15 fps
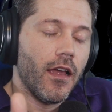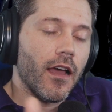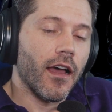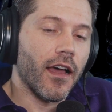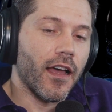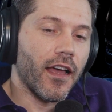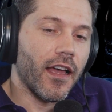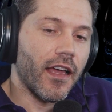
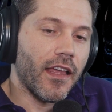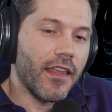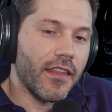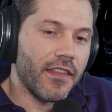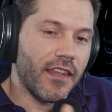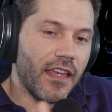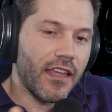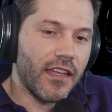
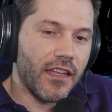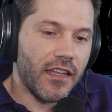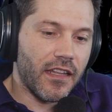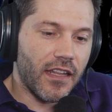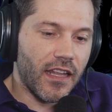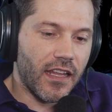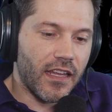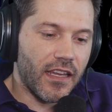
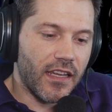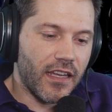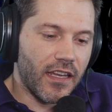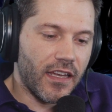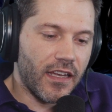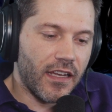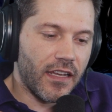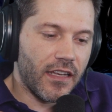
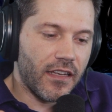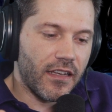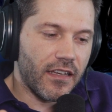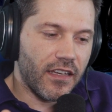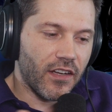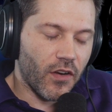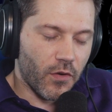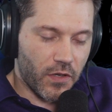then
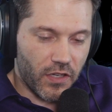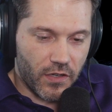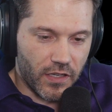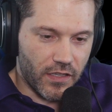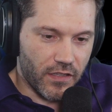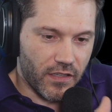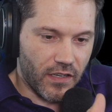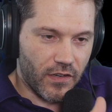you
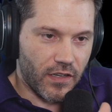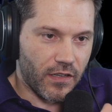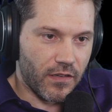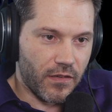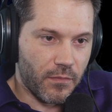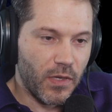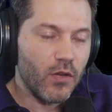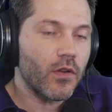
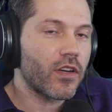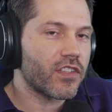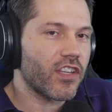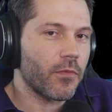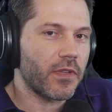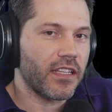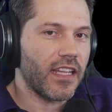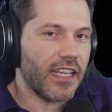can mute or
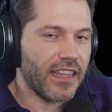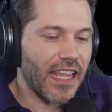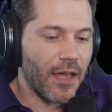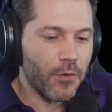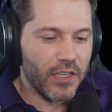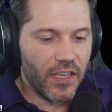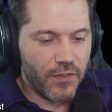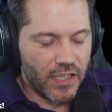something like that.
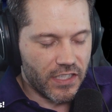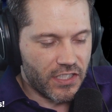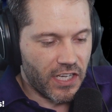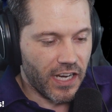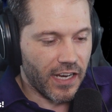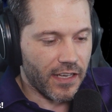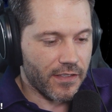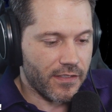We'll give you a
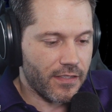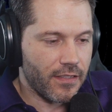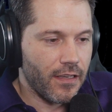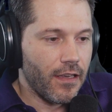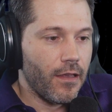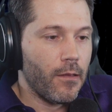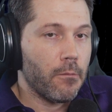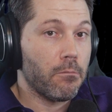chance.
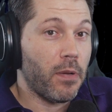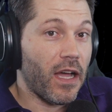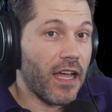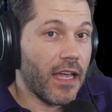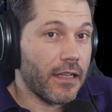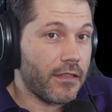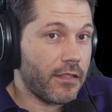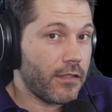
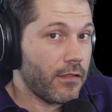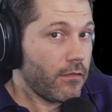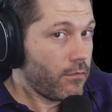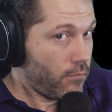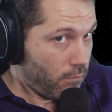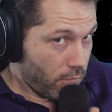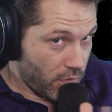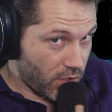But
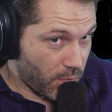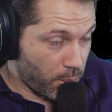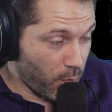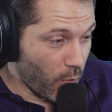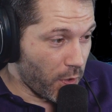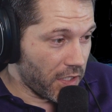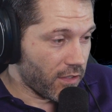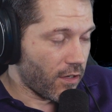
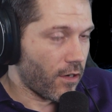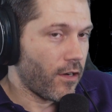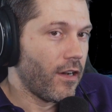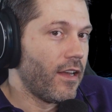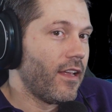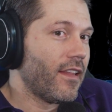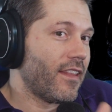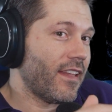spoiler,
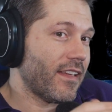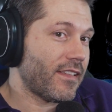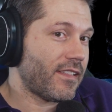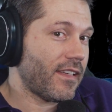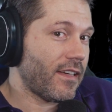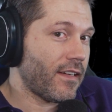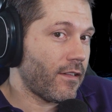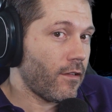this
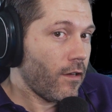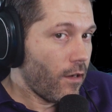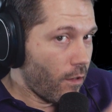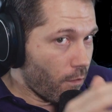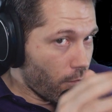year